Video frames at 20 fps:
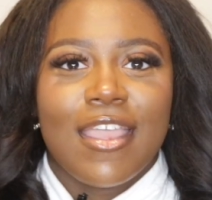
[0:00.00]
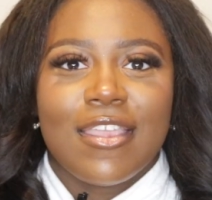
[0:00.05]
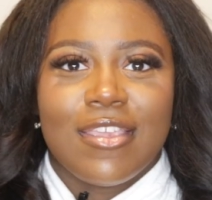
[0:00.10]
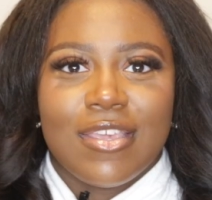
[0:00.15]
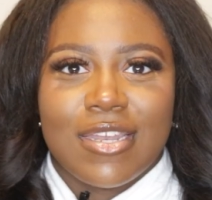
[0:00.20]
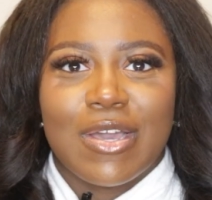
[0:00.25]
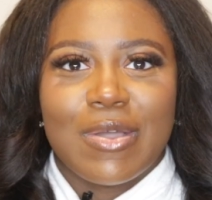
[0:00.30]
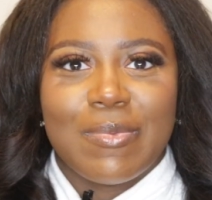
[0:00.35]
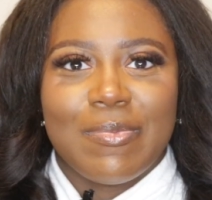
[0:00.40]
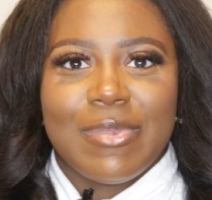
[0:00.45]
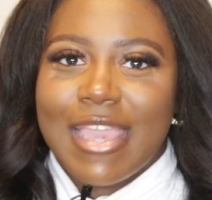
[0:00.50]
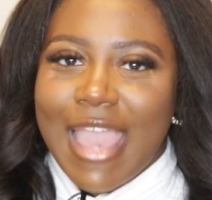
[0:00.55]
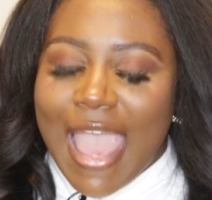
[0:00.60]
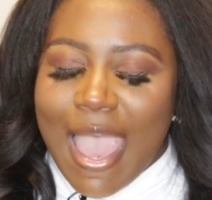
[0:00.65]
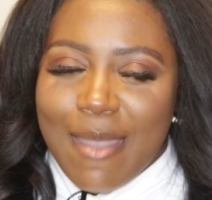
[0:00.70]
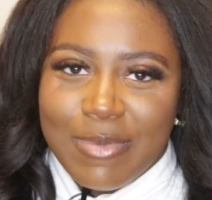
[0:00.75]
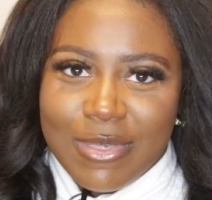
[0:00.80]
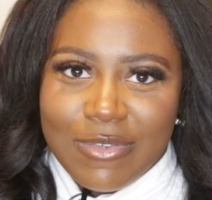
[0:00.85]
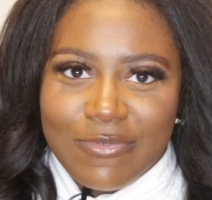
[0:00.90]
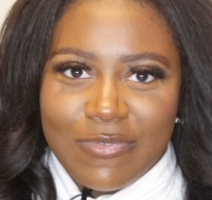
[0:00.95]
You know, be
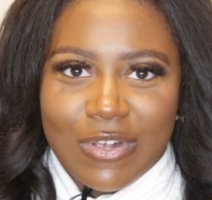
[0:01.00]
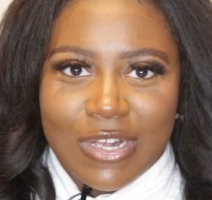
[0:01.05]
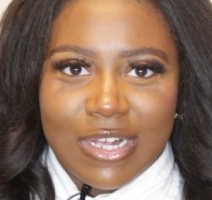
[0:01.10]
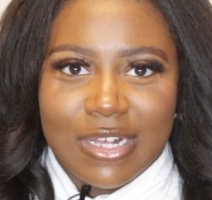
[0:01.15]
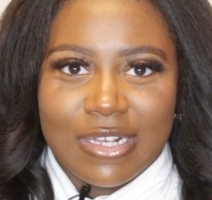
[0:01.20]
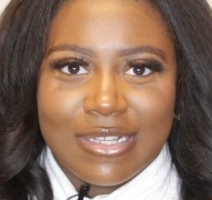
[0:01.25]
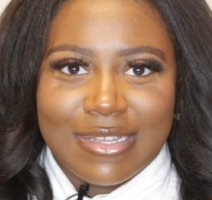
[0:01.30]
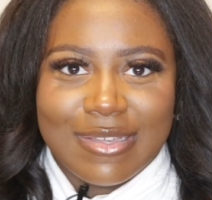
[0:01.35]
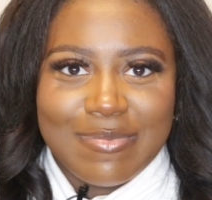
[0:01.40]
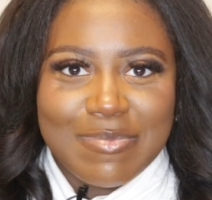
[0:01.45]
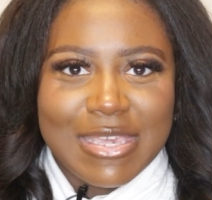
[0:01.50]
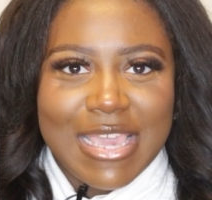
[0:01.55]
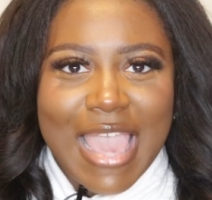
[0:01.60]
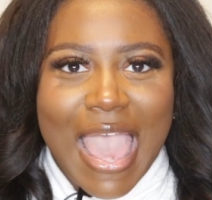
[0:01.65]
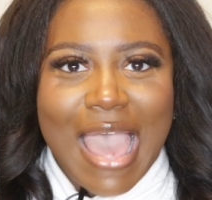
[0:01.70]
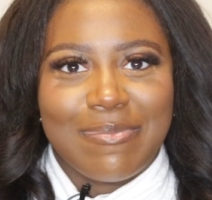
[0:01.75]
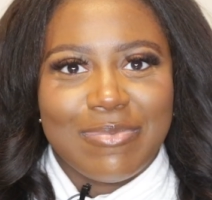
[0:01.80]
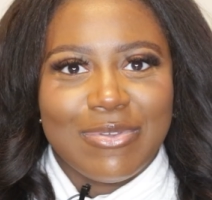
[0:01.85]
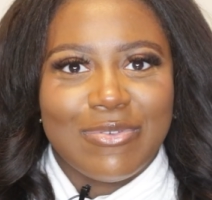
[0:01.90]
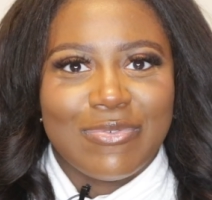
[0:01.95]

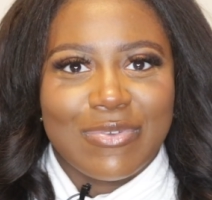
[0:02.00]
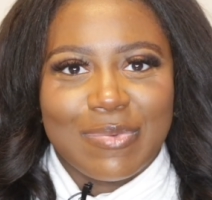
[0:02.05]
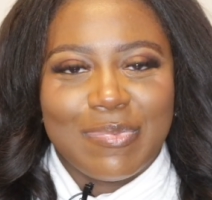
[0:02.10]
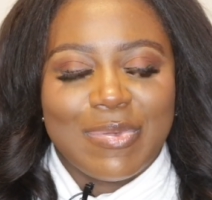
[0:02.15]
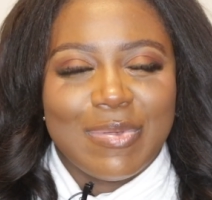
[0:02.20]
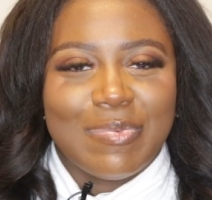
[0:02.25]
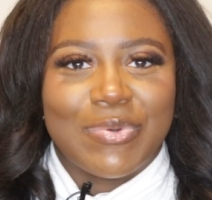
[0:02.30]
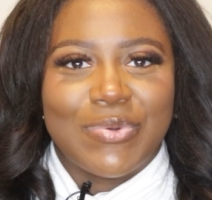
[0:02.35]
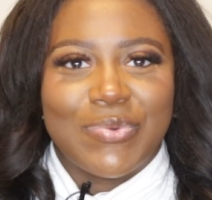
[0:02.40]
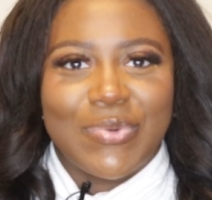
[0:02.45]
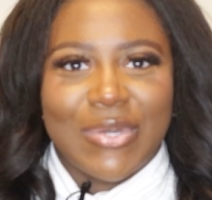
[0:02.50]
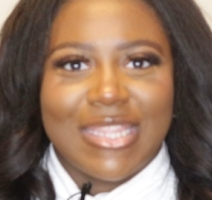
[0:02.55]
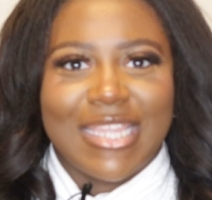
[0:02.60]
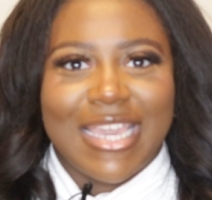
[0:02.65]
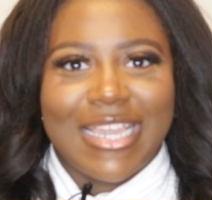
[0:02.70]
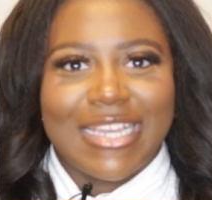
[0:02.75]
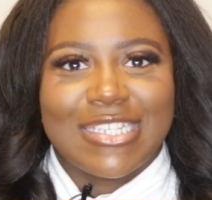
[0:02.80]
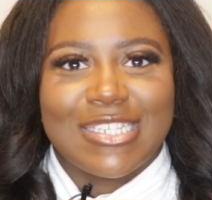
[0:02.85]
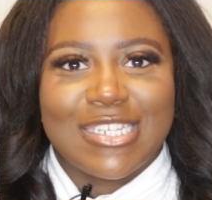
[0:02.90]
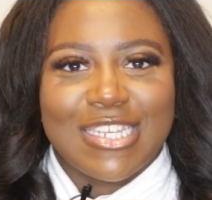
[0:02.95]
happy for people when
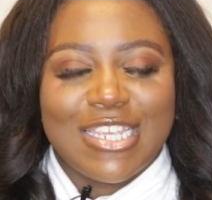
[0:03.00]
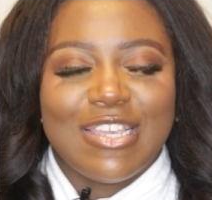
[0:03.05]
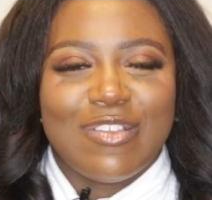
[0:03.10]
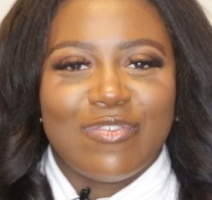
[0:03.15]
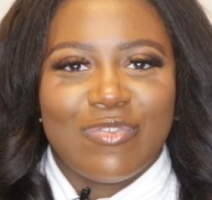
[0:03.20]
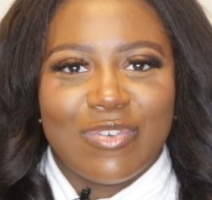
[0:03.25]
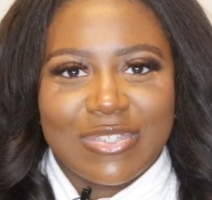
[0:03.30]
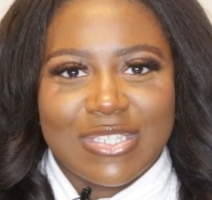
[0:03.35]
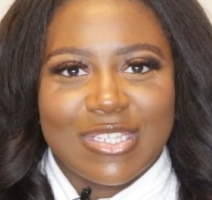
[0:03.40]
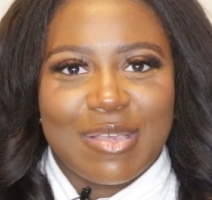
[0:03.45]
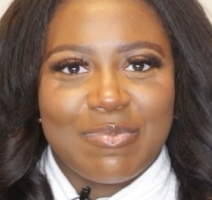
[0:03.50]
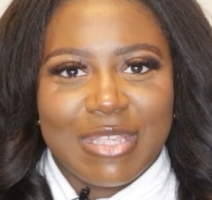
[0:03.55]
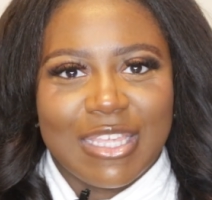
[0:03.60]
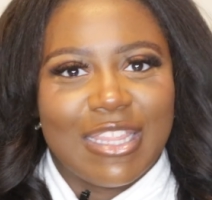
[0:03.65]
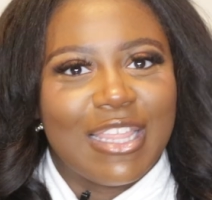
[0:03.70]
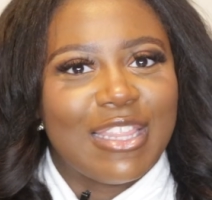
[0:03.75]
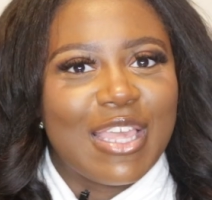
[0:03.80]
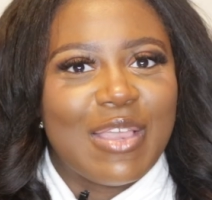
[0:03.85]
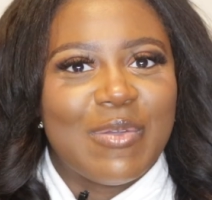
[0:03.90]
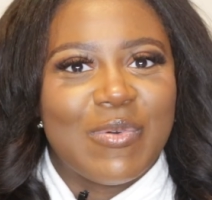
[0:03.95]
they achieve something
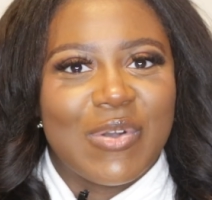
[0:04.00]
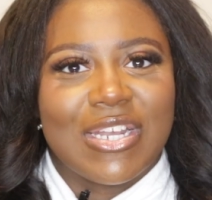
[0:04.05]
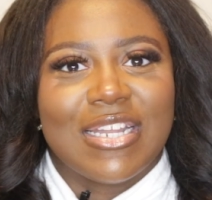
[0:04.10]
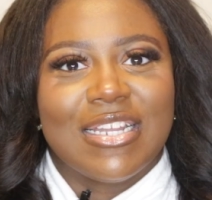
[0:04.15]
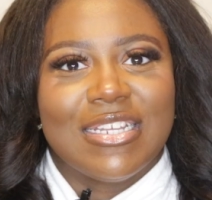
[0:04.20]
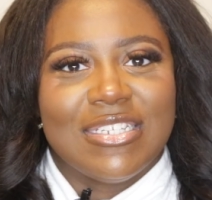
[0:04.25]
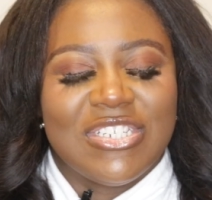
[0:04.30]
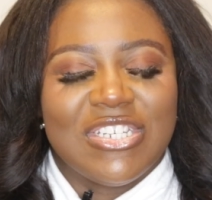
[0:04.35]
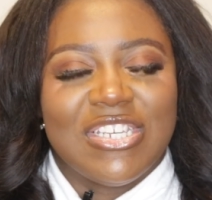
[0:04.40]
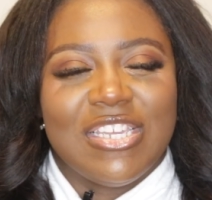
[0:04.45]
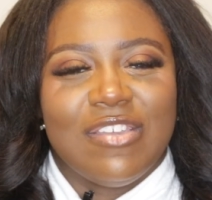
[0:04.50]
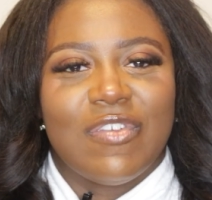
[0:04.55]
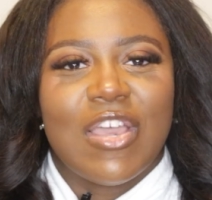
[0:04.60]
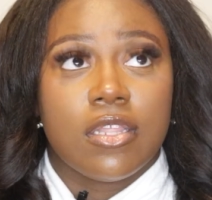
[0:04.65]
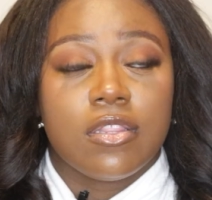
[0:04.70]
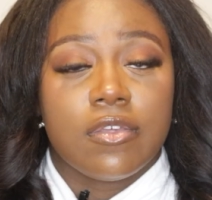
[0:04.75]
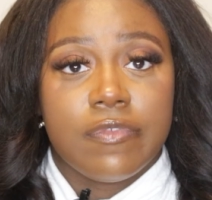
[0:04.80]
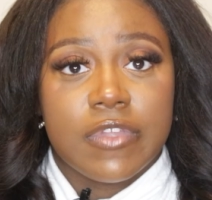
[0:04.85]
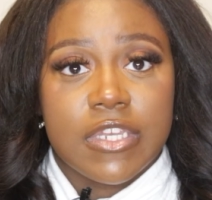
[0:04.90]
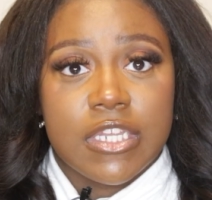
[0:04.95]
that they want to achieve.
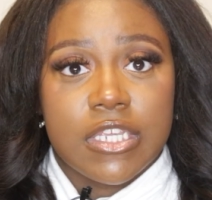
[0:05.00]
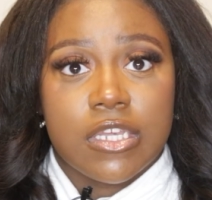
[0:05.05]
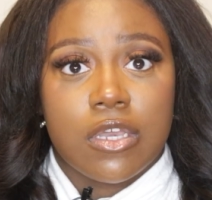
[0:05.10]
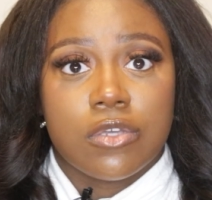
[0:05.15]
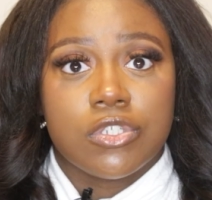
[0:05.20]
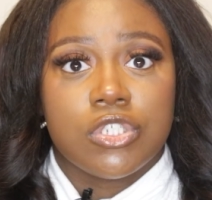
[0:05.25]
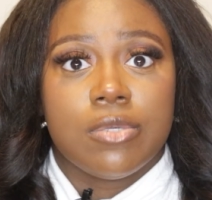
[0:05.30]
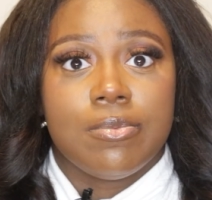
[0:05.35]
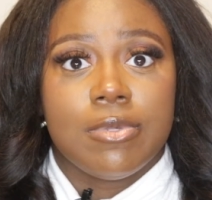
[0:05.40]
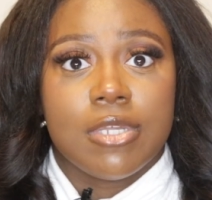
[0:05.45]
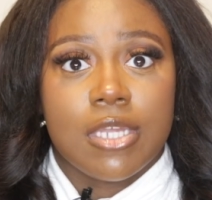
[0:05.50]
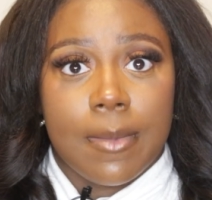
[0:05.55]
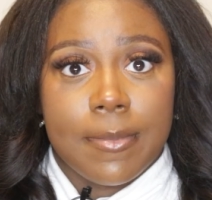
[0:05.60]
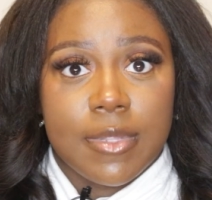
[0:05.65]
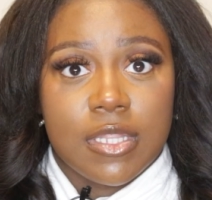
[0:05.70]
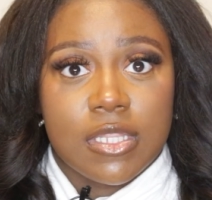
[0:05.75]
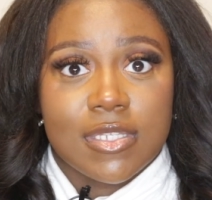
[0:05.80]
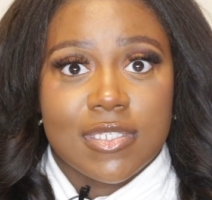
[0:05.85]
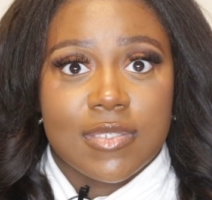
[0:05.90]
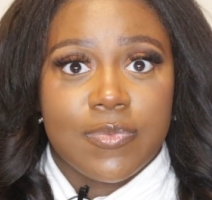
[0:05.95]
Another video should be
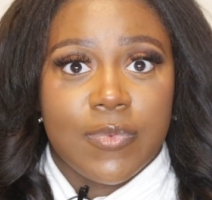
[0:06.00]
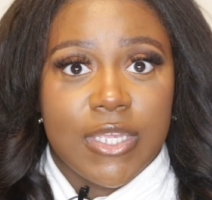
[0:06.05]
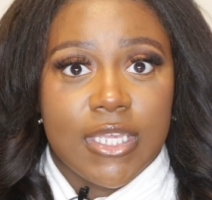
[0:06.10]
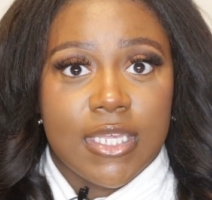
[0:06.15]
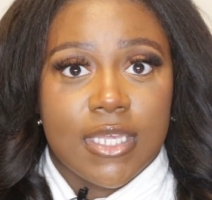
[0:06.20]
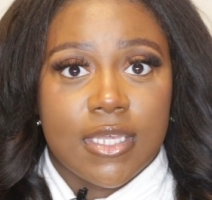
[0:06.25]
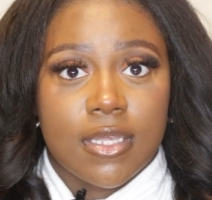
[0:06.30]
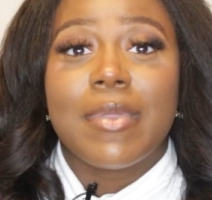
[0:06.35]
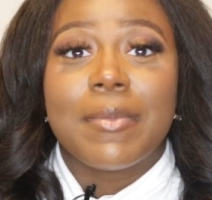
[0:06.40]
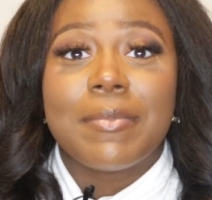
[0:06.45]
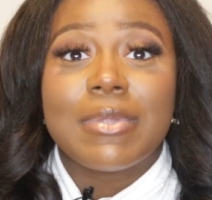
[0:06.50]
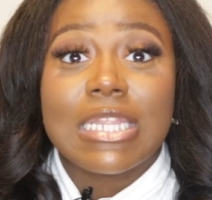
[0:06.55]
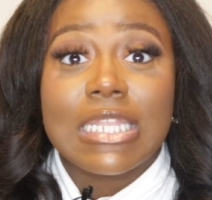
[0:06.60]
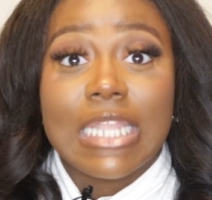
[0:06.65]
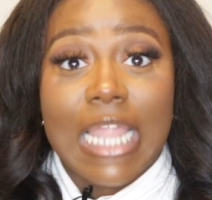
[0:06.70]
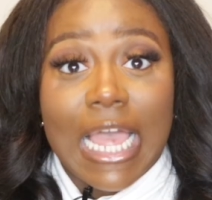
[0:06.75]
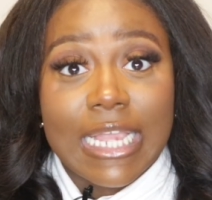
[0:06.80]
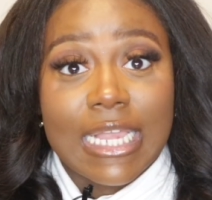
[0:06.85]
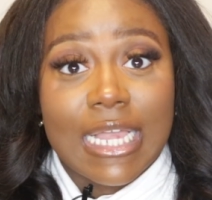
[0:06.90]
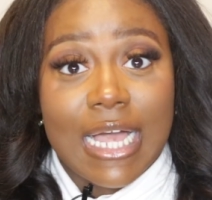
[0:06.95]
coming this week. Remember to
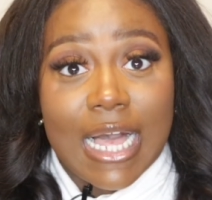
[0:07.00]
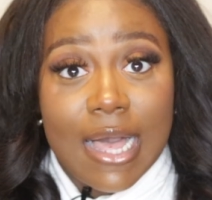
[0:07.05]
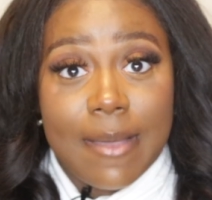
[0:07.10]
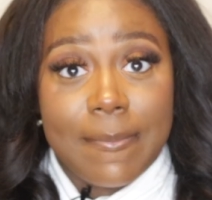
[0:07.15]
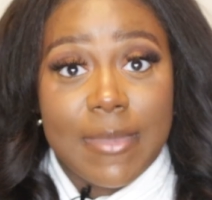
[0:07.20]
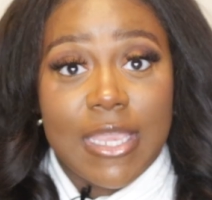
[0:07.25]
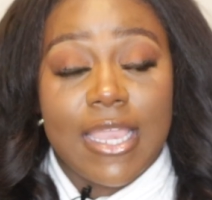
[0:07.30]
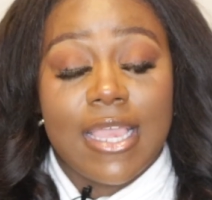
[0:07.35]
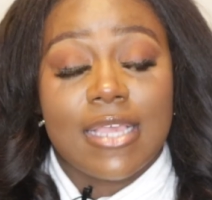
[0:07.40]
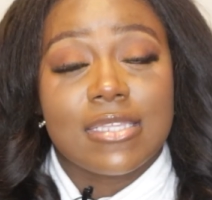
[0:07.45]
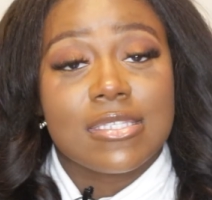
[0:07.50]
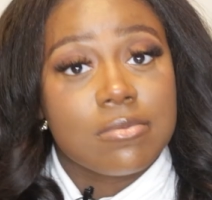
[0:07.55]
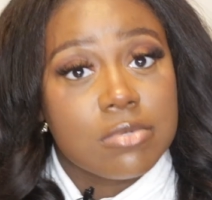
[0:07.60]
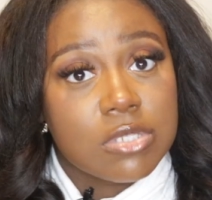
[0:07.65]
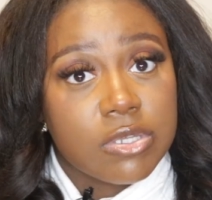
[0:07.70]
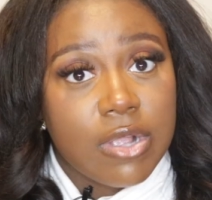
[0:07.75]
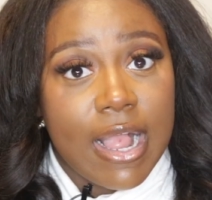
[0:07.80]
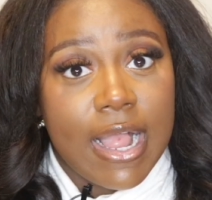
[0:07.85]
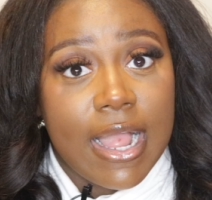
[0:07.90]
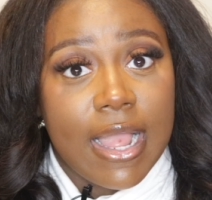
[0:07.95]
like, comment, and
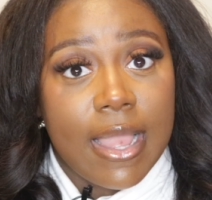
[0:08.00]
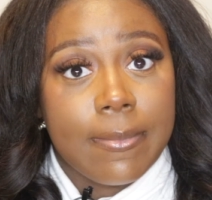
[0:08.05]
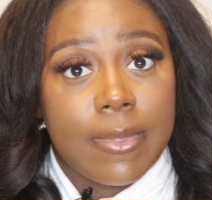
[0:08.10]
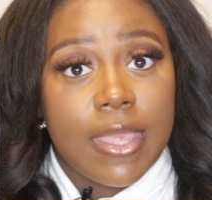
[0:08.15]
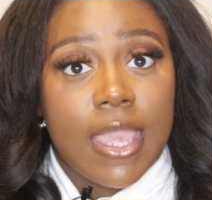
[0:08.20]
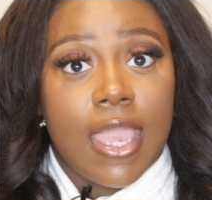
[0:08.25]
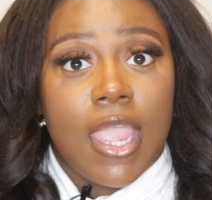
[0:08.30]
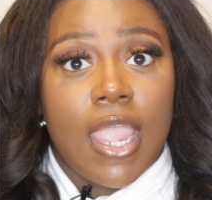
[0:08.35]
subscribe.